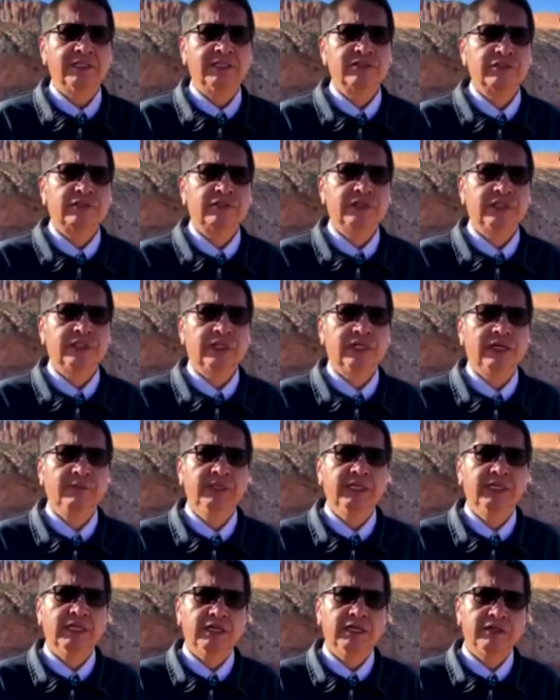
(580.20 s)
so
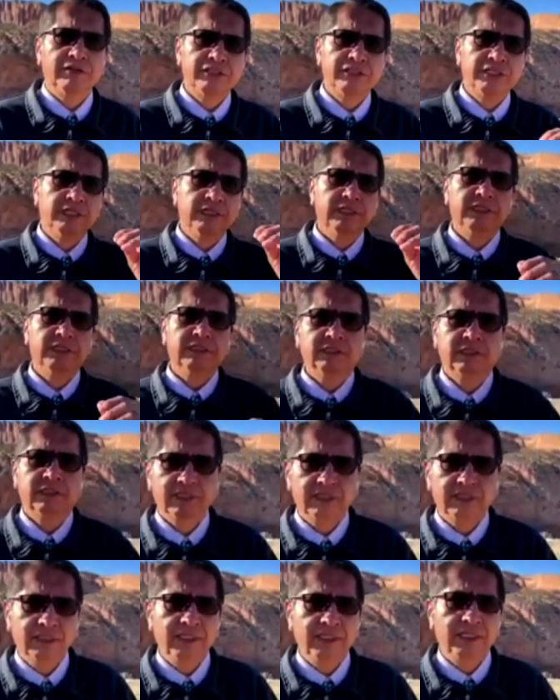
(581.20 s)
Nahabiga she
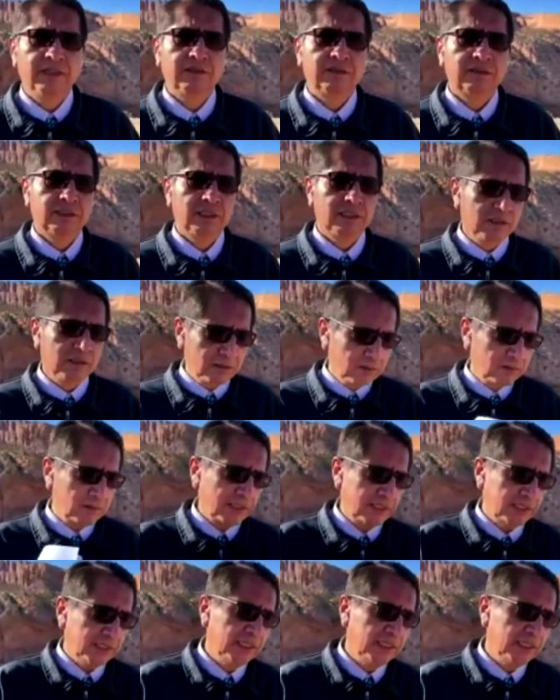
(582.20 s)

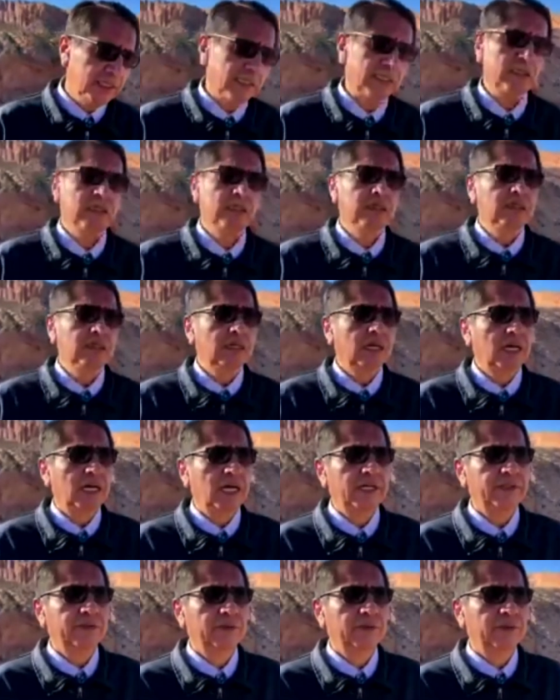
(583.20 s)
north
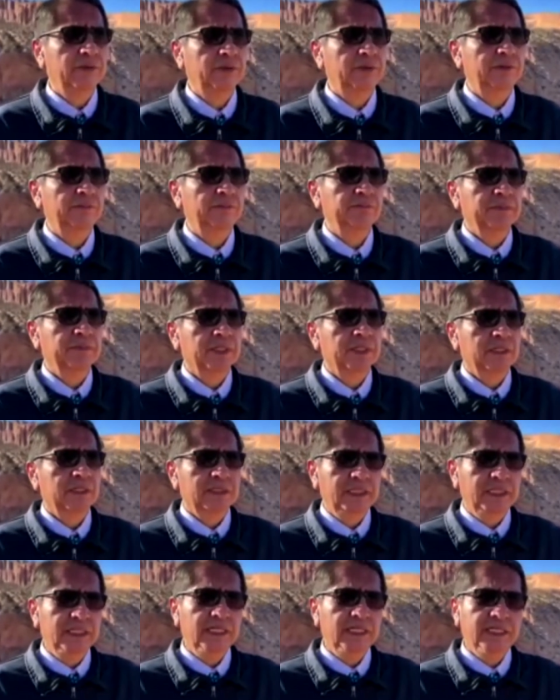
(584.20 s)
Ado
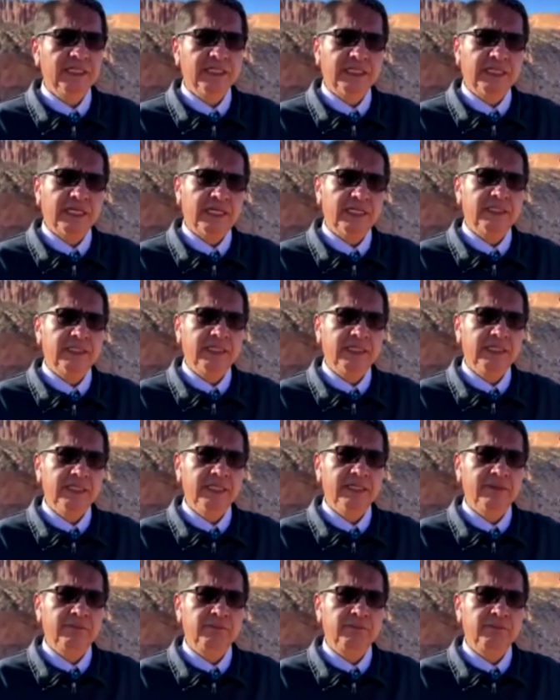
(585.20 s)
Dean
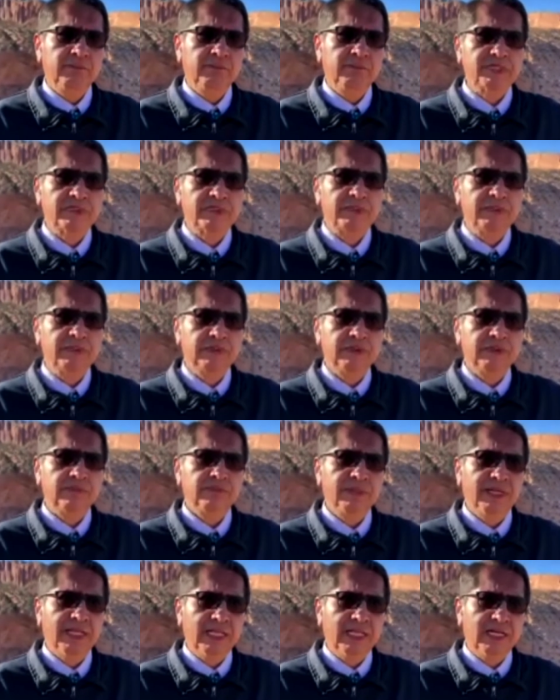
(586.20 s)
any peso
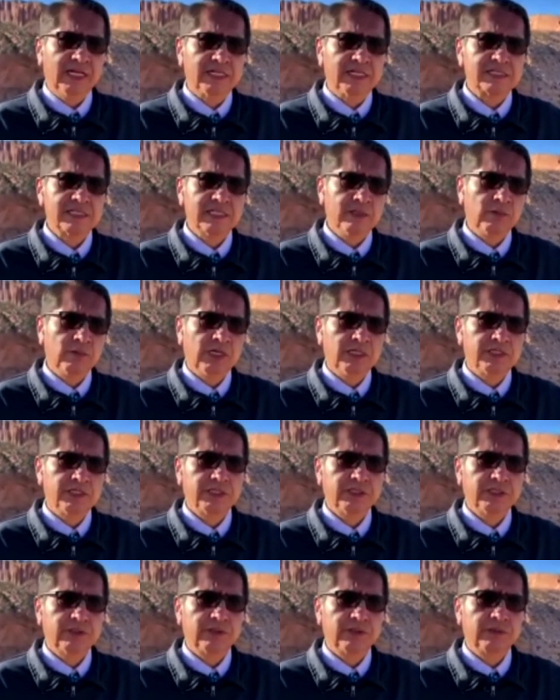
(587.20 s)
Penaz in
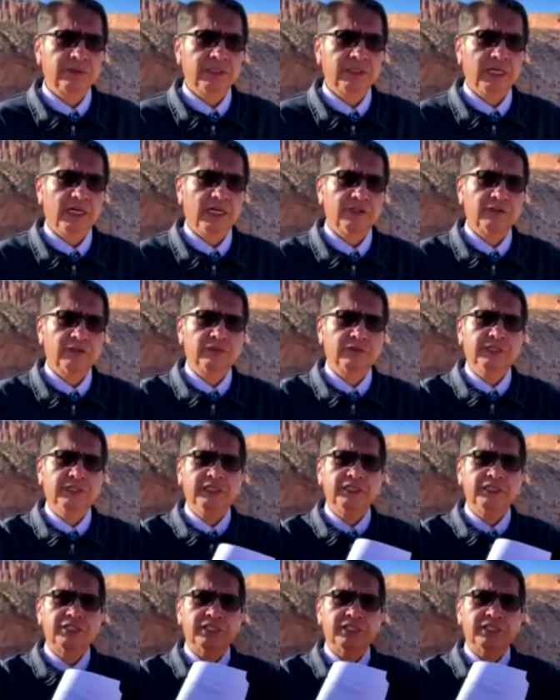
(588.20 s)
Washington
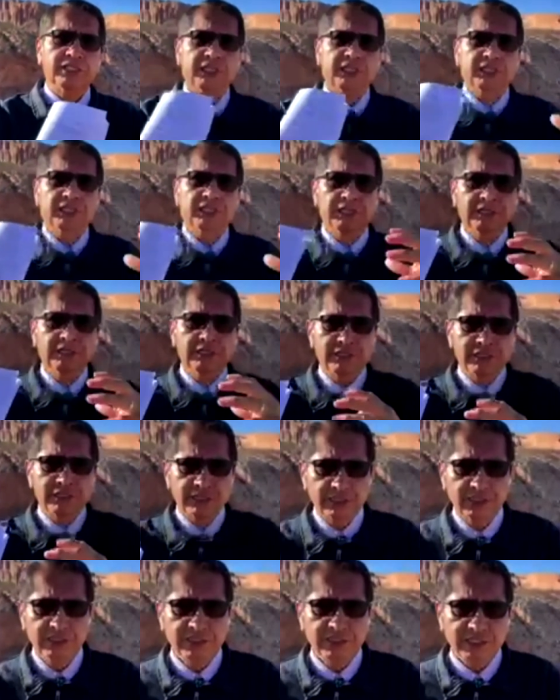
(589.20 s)
Atoni Hitch
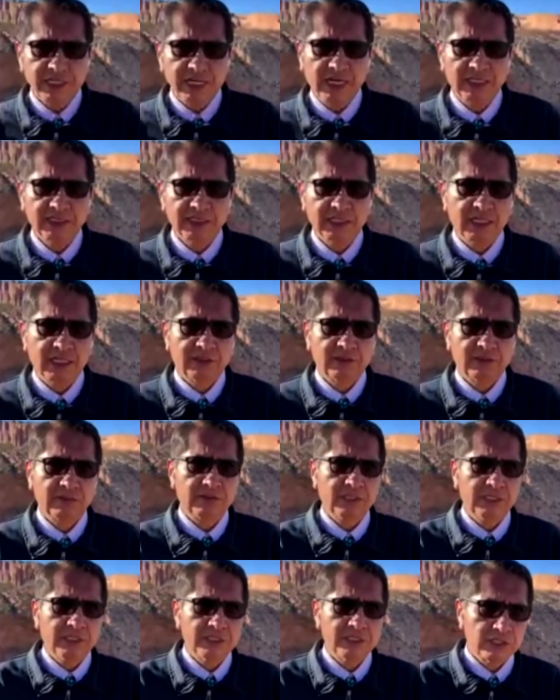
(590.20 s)

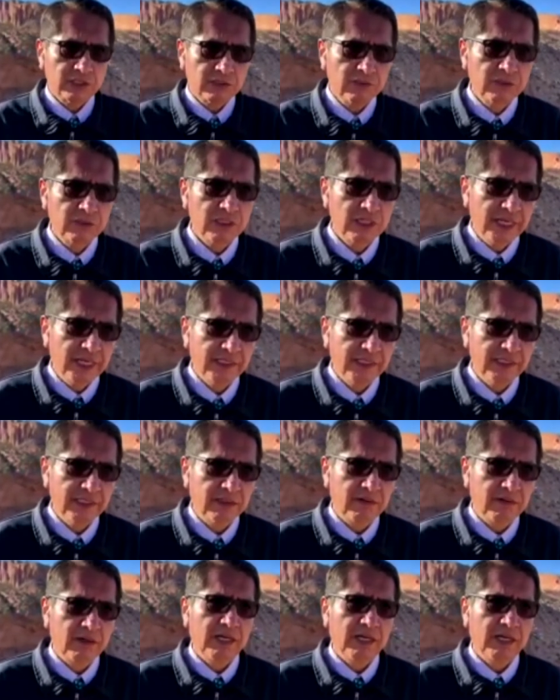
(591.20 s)
Atoni Hitch
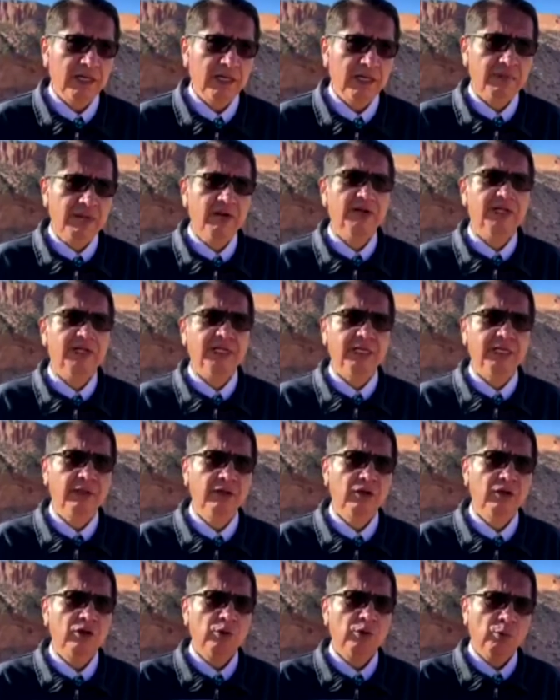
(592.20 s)
Conetta
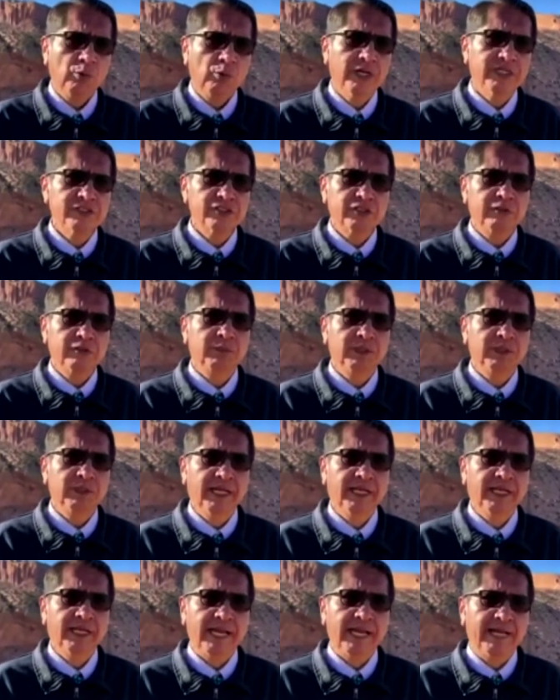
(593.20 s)
American Rescue
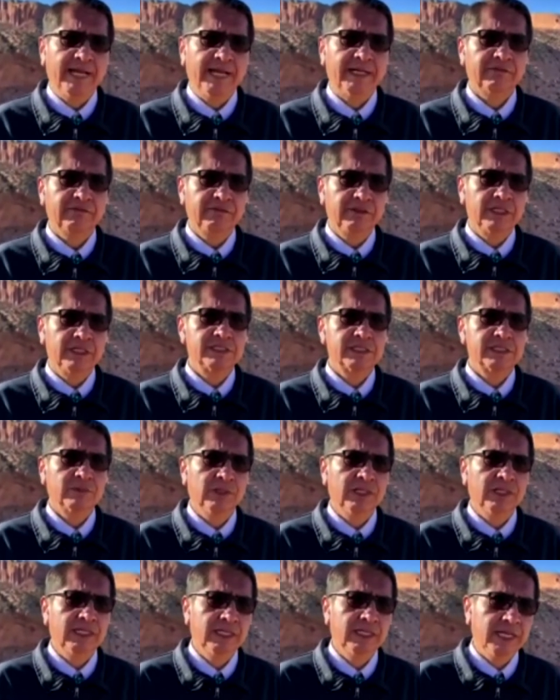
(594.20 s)
Plan Act
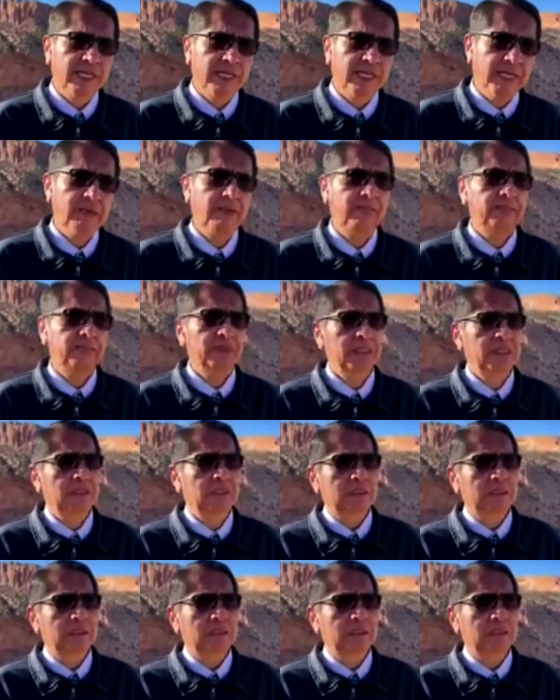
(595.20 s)
funds Williego